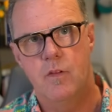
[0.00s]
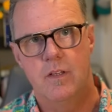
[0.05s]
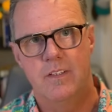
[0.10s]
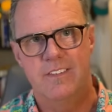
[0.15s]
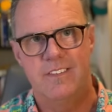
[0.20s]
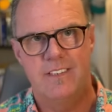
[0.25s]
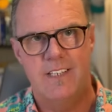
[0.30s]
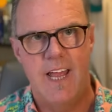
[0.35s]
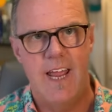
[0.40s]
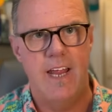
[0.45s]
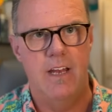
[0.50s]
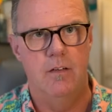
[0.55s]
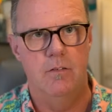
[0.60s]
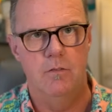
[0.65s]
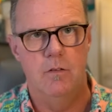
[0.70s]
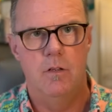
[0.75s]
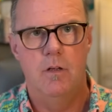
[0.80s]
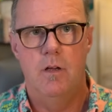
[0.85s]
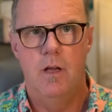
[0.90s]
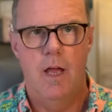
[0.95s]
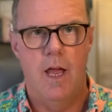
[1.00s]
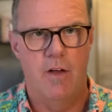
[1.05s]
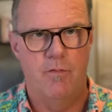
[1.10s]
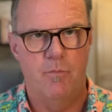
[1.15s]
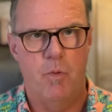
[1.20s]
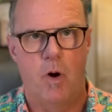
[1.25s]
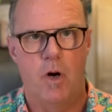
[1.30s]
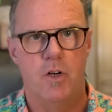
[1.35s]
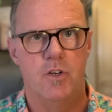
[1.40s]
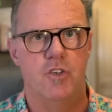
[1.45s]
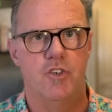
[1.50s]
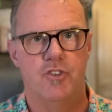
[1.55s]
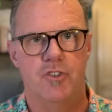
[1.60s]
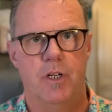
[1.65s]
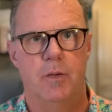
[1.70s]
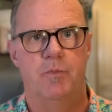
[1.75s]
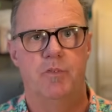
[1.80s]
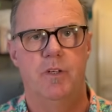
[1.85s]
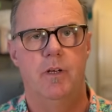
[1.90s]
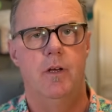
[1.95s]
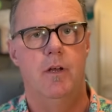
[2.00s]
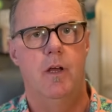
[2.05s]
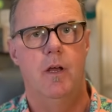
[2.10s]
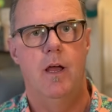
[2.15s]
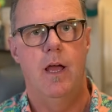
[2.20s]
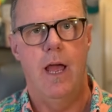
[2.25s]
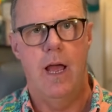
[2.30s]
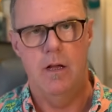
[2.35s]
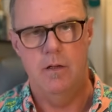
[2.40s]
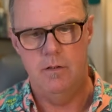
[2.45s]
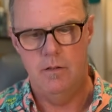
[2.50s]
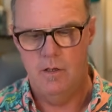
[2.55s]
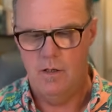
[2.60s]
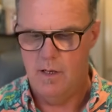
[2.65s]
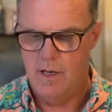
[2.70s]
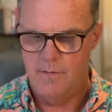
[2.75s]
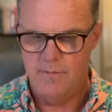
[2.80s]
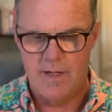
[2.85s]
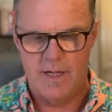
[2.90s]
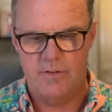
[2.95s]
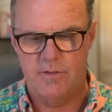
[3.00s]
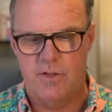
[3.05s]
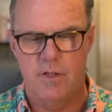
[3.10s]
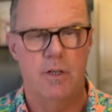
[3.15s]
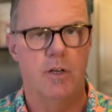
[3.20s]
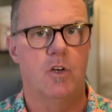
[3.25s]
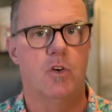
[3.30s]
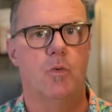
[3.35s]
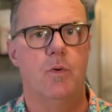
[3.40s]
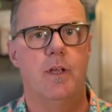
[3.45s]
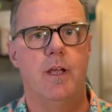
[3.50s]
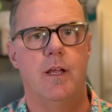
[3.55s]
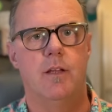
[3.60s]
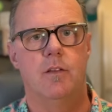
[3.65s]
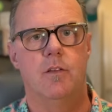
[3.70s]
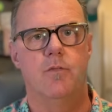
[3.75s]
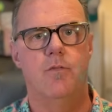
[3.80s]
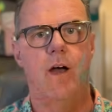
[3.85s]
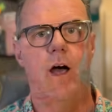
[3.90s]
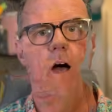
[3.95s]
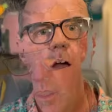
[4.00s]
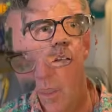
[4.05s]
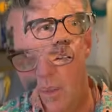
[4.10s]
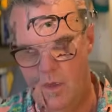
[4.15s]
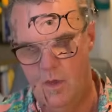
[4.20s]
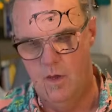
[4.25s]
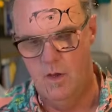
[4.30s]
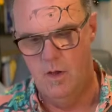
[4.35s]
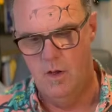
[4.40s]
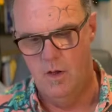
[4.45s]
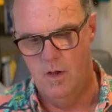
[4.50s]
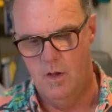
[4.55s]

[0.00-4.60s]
state have partnerships, and that's going to create the value.